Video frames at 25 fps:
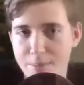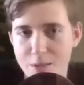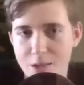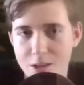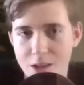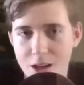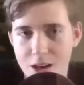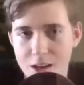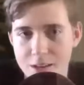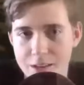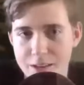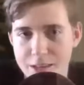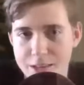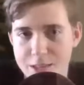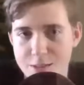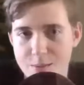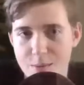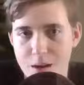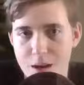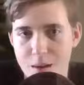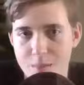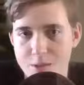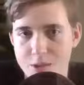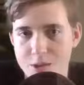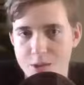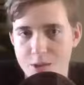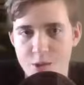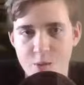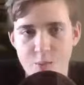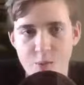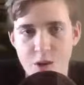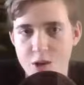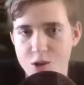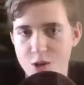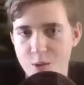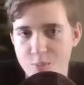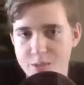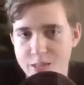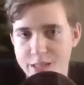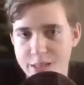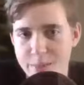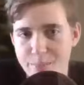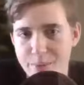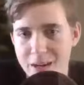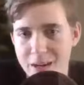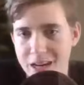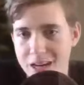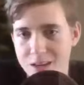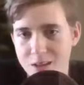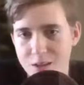the Loch Ness Mobster, and welcome to the
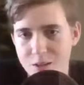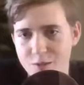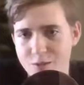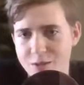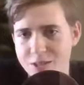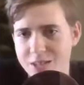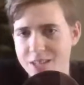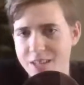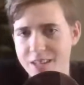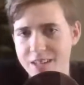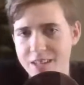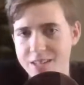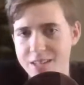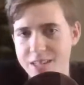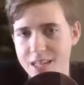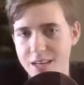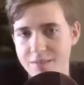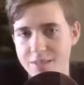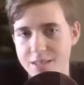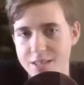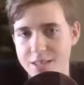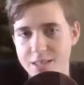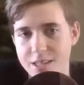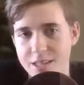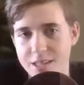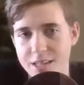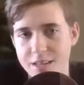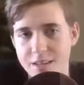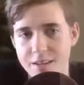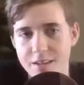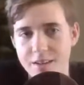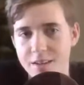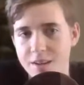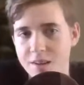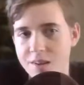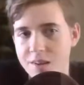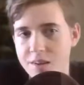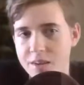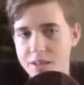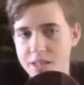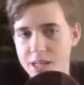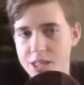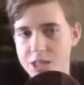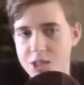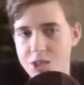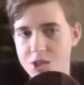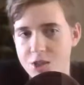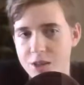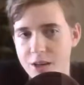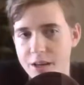Battle of City 17.
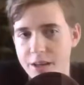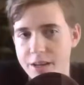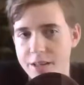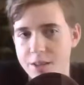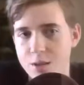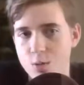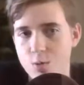Yesterday, the